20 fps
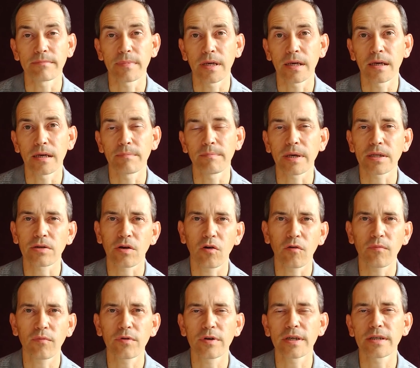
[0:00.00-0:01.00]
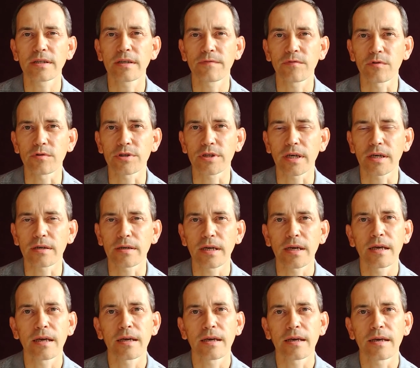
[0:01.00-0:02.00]
Uh, but hopefully in the future
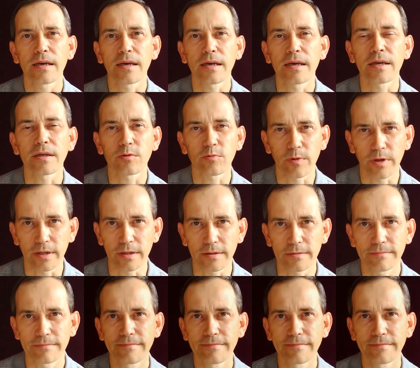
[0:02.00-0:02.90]
it will.